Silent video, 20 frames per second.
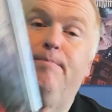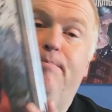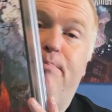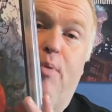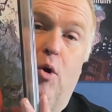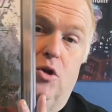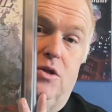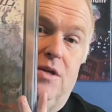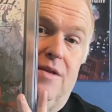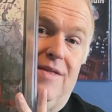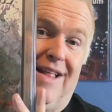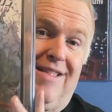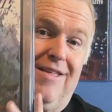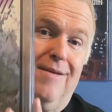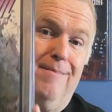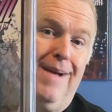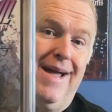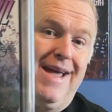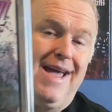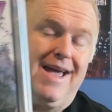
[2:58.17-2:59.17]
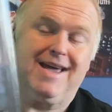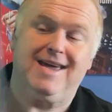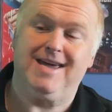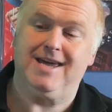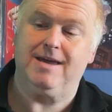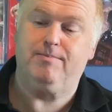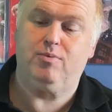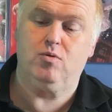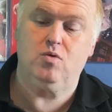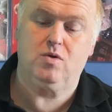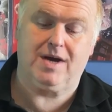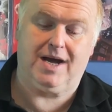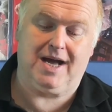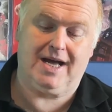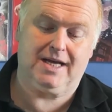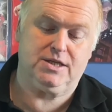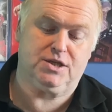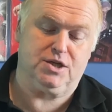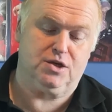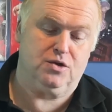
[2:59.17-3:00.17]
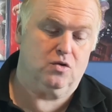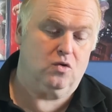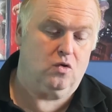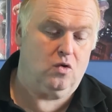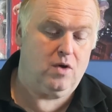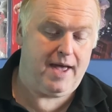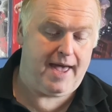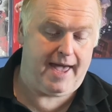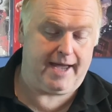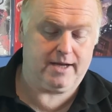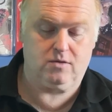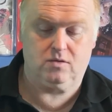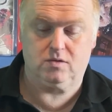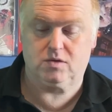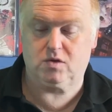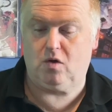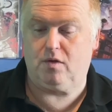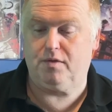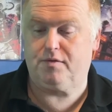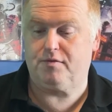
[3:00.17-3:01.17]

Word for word: But that's a mega key book. As you know, Echo's gone